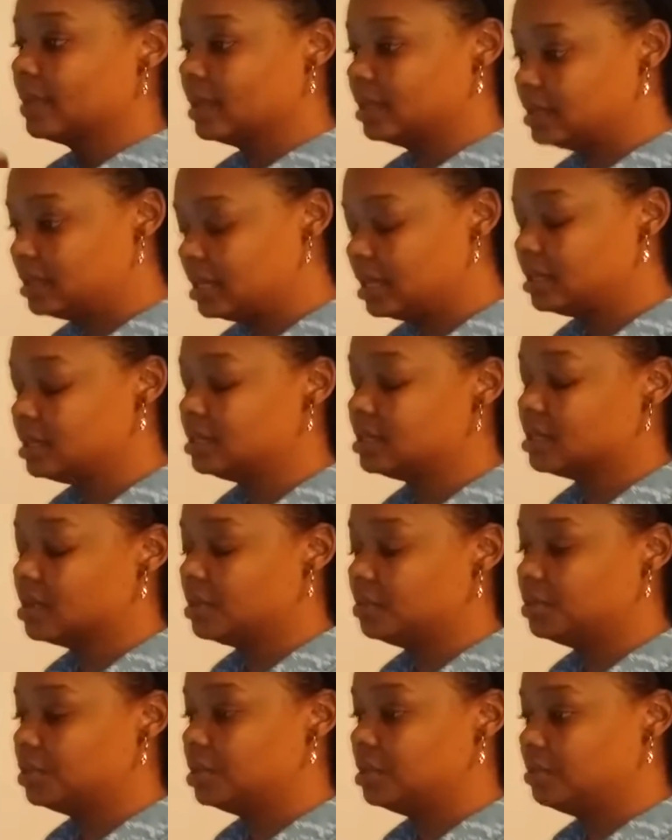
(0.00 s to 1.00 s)

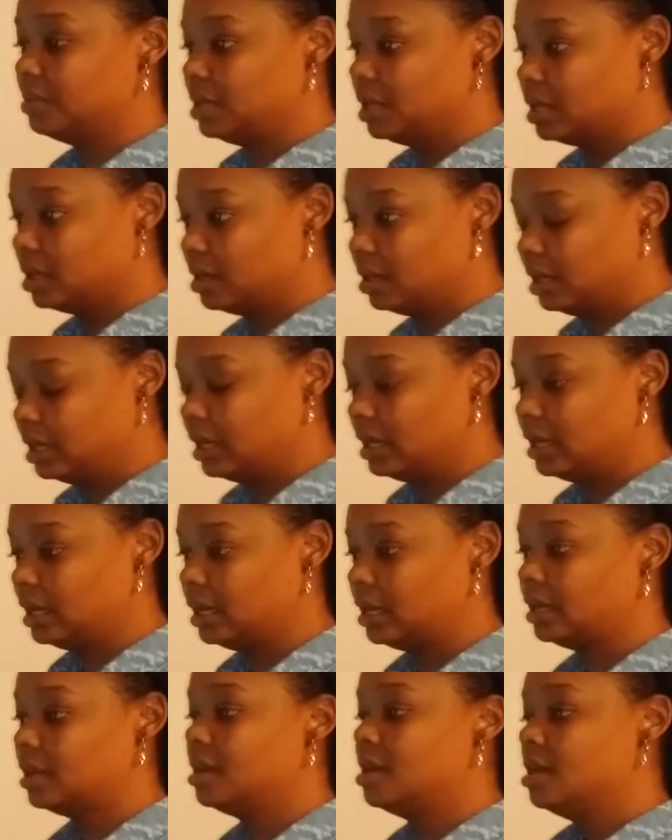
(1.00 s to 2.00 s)
Stethoscope should be
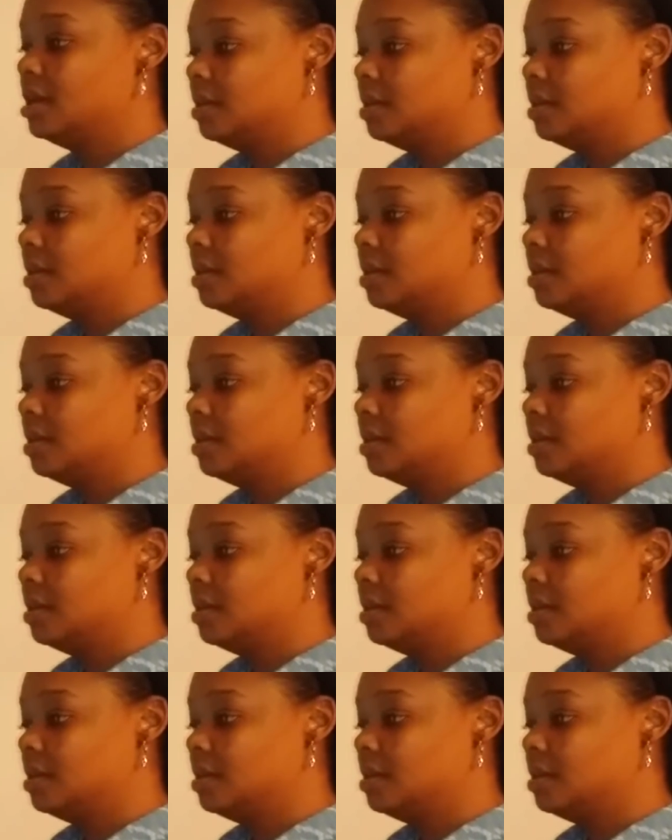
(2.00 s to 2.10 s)
clean